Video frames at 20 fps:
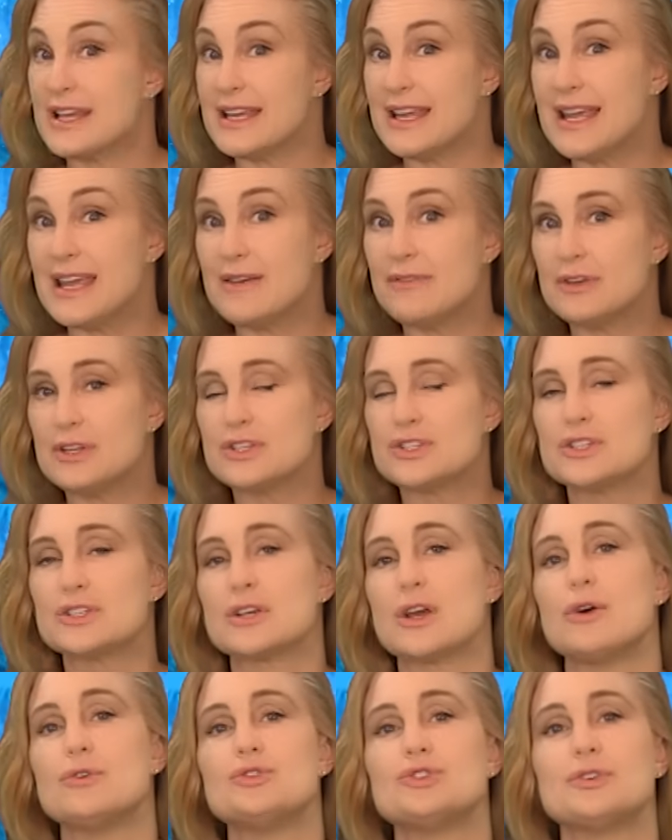and even a
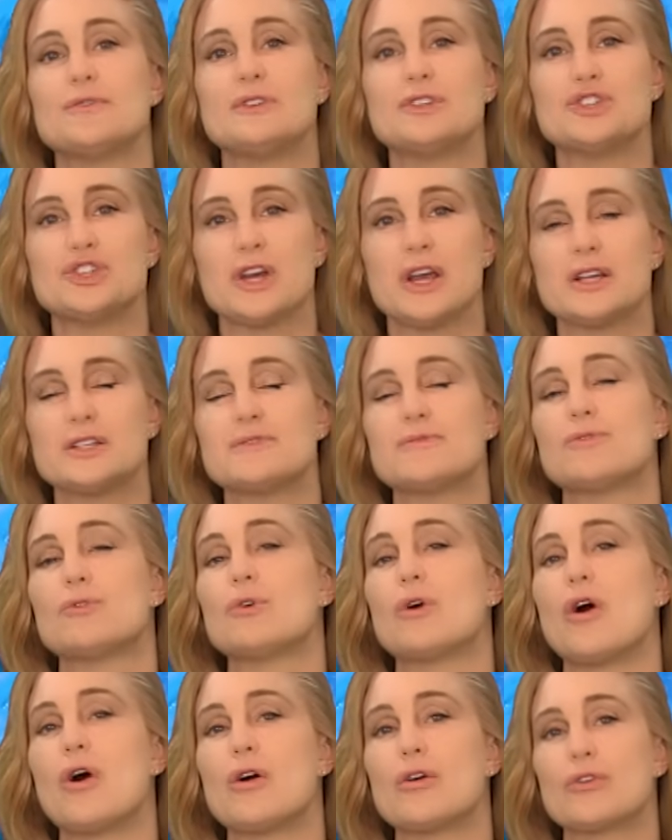skosh of a chance
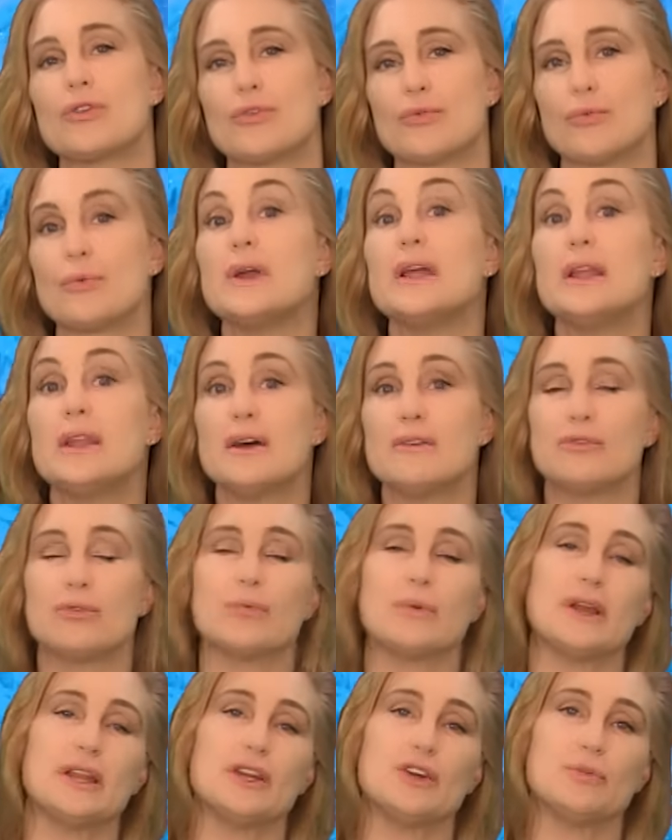for R3 level
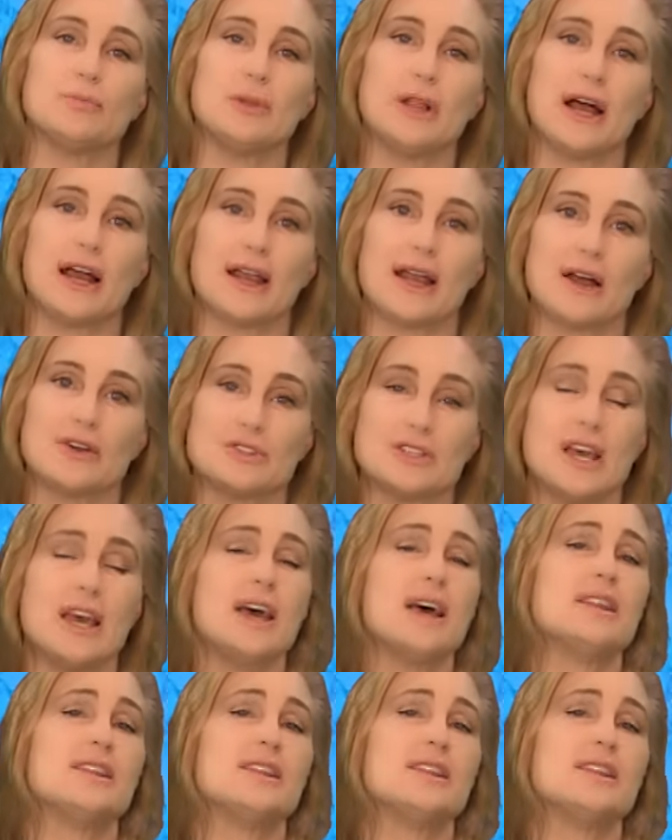radio blackouts.